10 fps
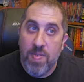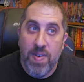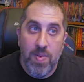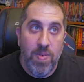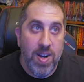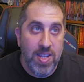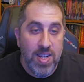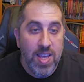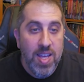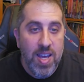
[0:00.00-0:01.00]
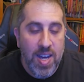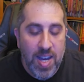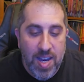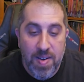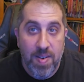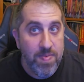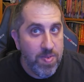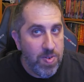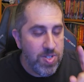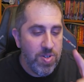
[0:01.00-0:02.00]
if I wanted. Of
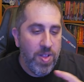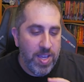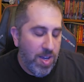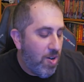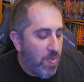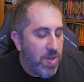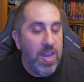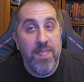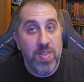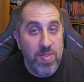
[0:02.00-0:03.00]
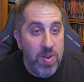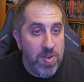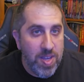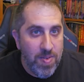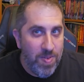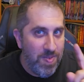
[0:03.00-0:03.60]
course, you're like, oh, well, you have to load it.